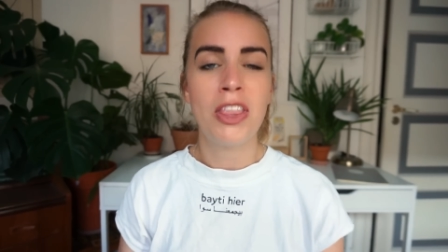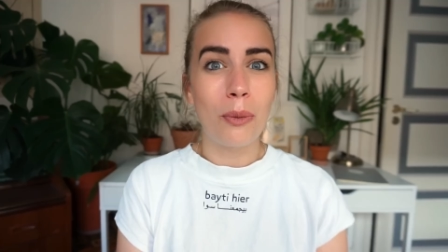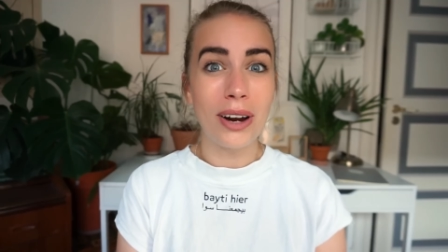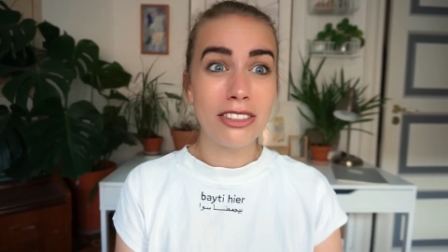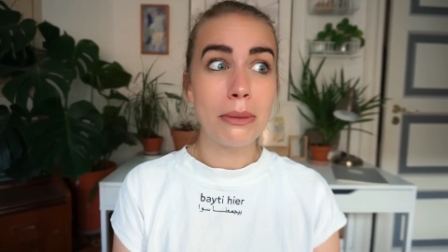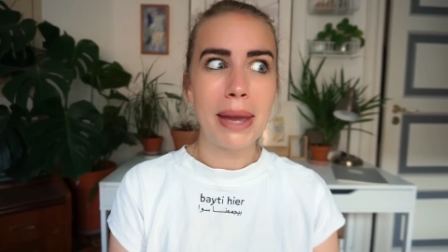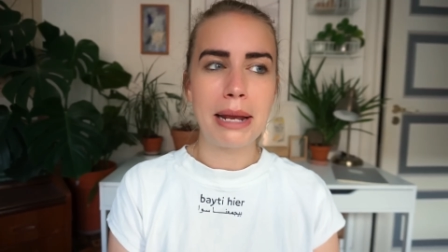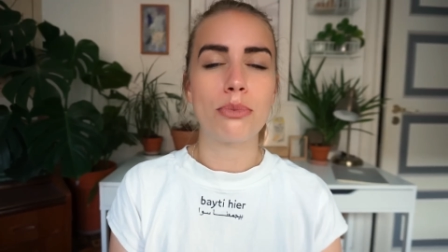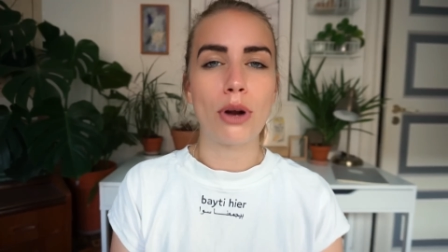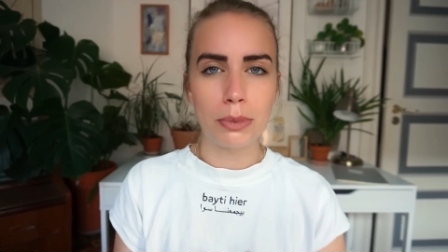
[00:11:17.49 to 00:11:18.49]
One of the
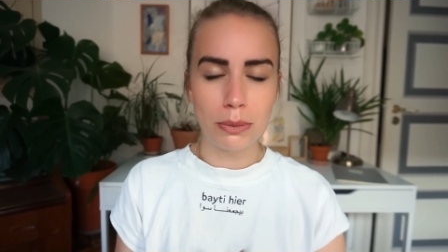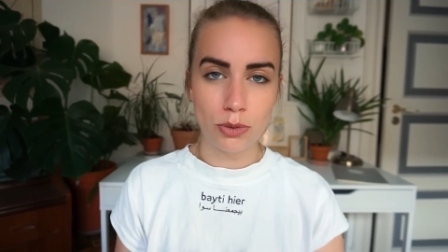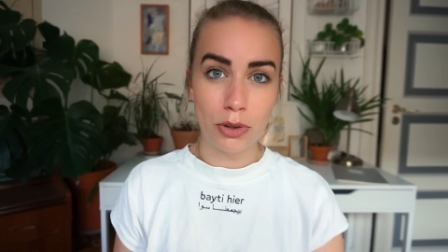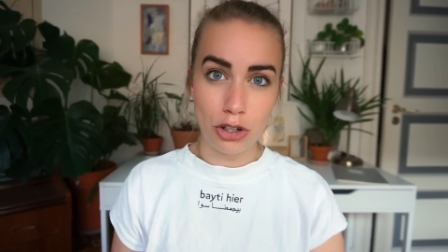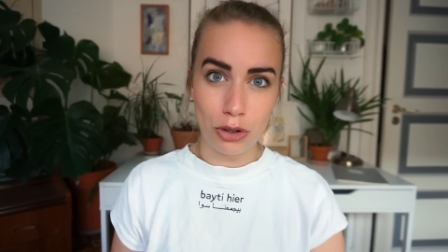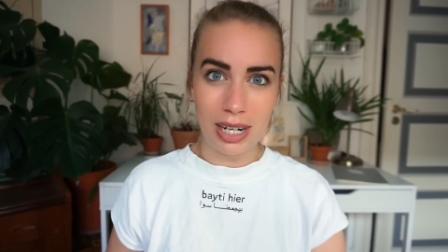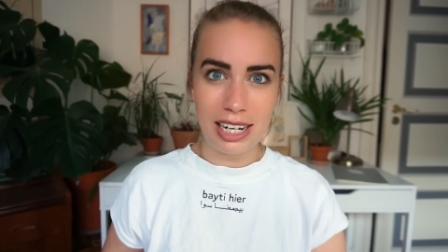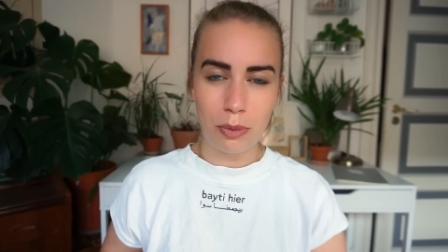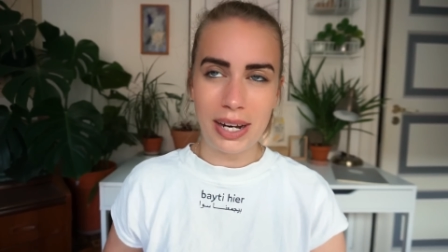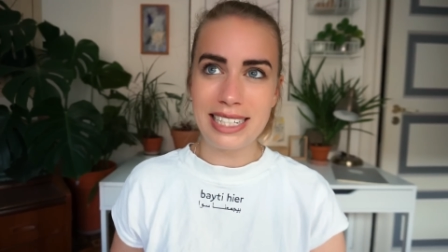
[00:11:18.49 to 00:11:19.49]
main problems with
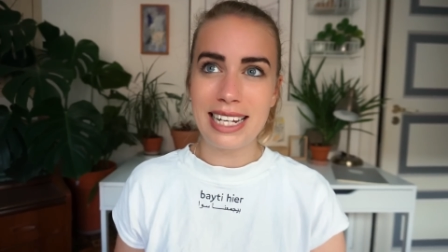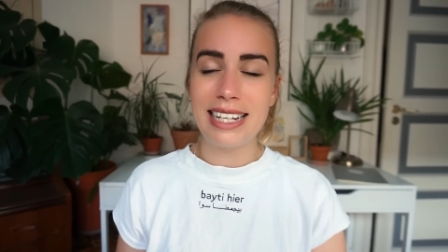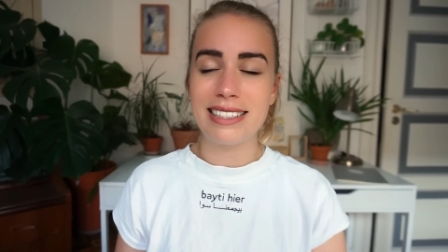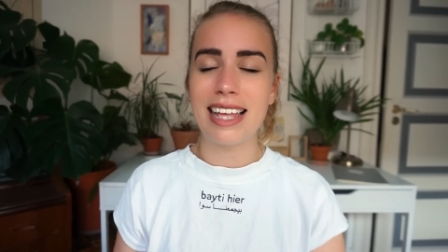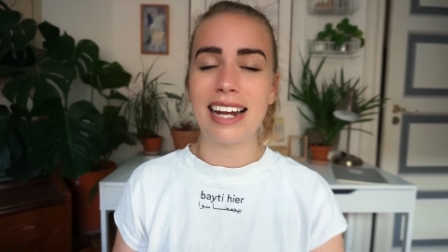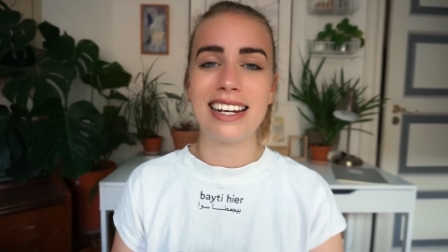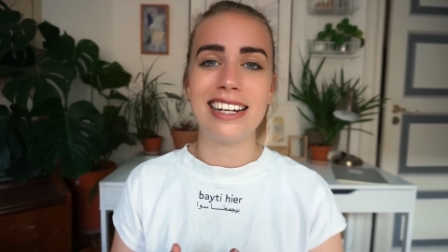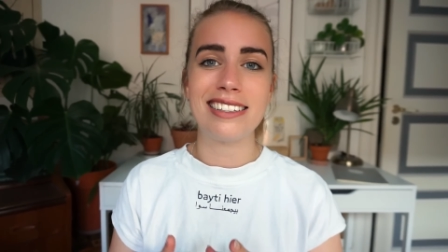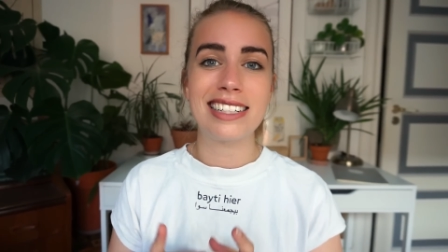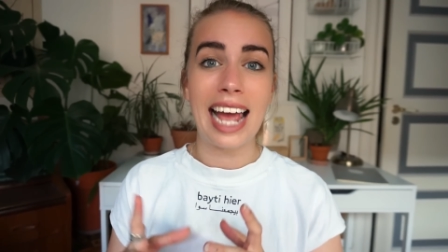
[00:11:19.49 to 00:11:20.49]
nuclear waste is that
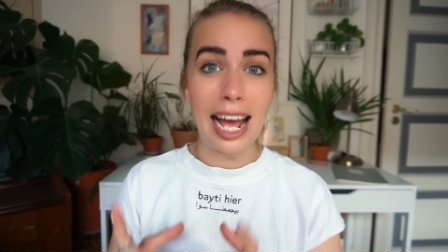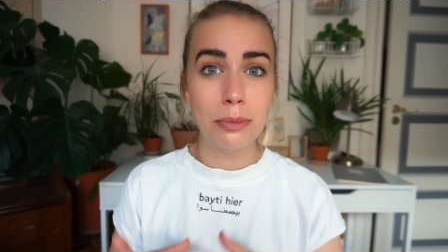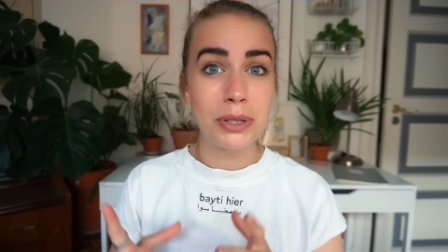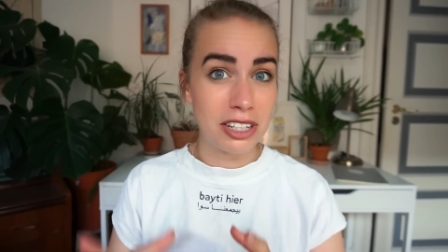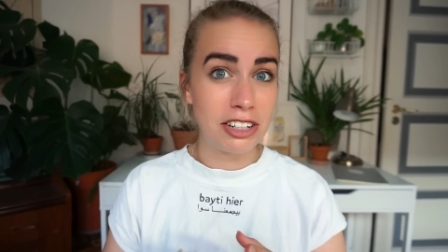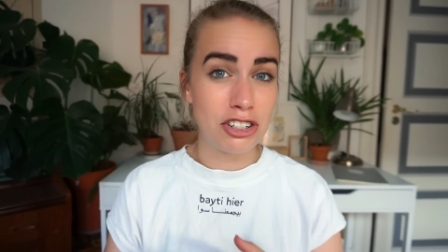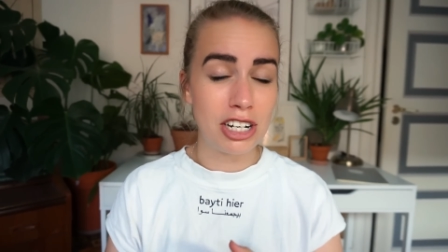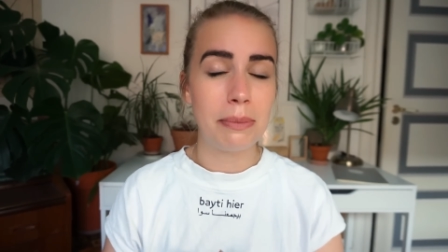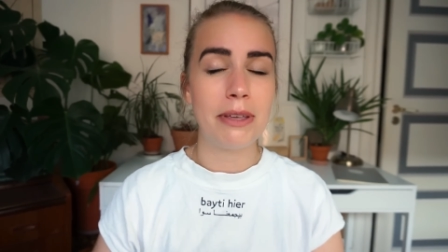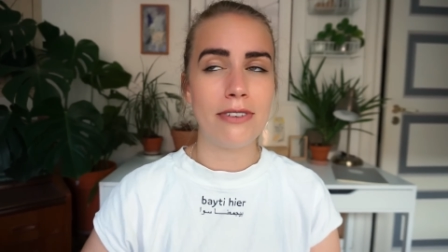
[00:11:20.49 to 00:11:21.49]
it can
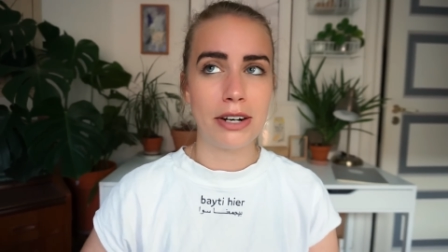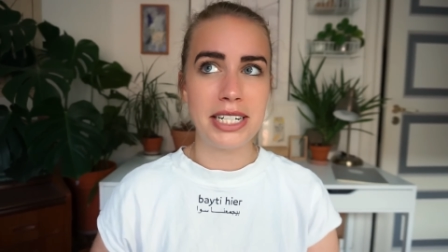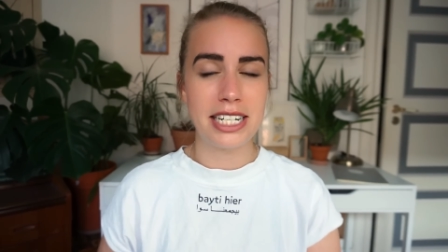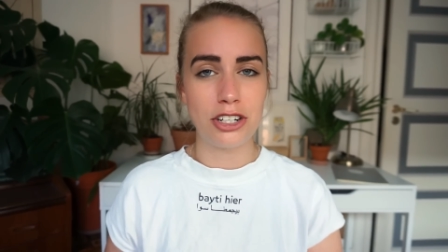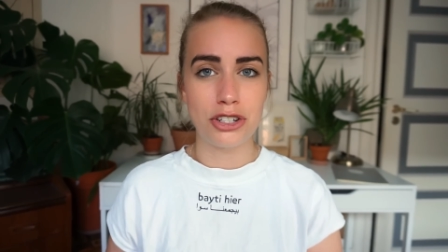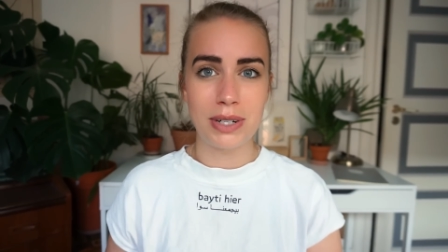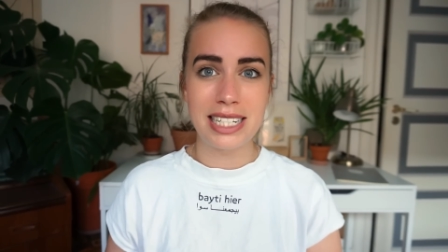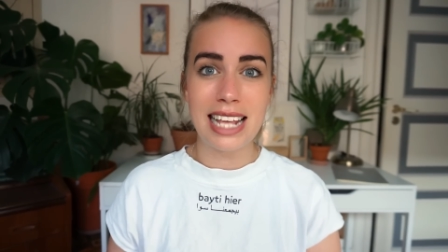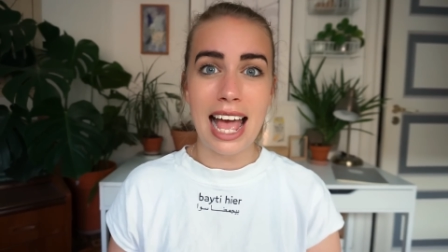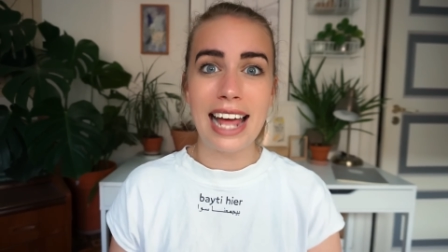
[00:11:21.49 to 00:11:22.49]
potentially be very dangerous,